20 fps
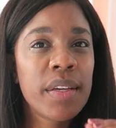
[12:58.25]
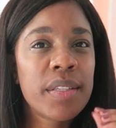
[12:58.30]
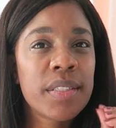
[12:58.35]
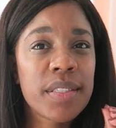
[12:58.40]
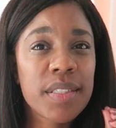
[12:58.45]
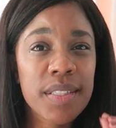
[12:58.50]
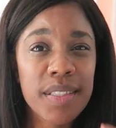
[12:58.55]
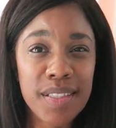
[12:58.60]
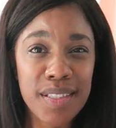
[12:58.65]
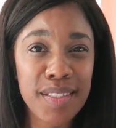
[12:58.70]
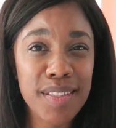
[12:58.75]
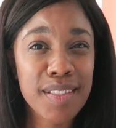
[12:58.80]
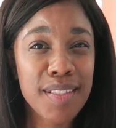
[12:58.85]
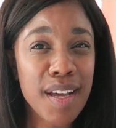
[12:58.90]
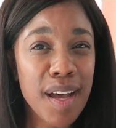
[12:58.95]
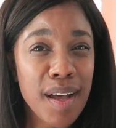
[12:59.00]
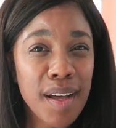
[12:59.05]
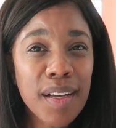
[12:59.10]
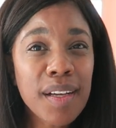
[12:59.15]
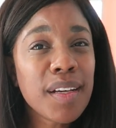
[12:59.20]

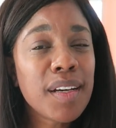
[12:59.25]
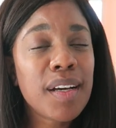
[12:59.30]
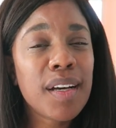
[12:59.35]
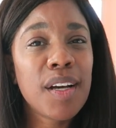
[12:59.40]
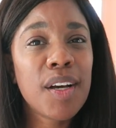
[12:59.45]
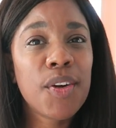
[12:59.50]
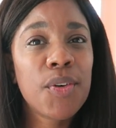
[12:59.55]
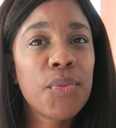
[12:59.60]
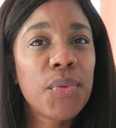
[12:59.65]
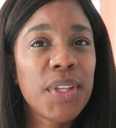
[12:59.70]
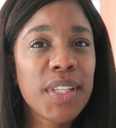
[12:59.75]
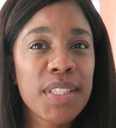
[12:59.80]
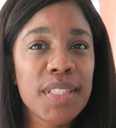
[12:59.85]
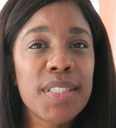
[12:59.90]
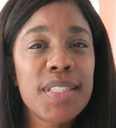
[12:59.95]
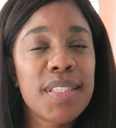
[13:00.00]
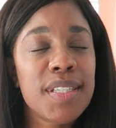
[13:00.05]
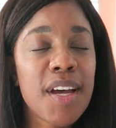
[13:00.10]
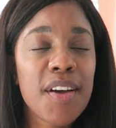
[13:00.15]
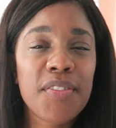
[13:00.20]
stuck when
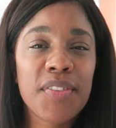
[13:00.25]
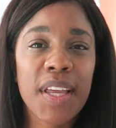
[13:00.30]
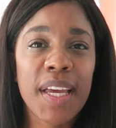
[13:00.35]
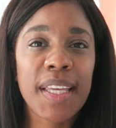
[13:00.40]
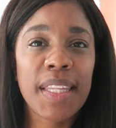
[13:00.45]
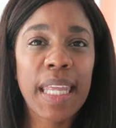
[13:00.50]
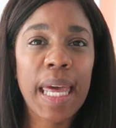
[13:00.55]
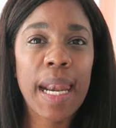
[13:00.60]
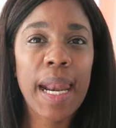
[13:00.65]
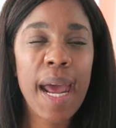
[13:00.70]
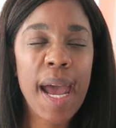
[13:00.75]
stuff like that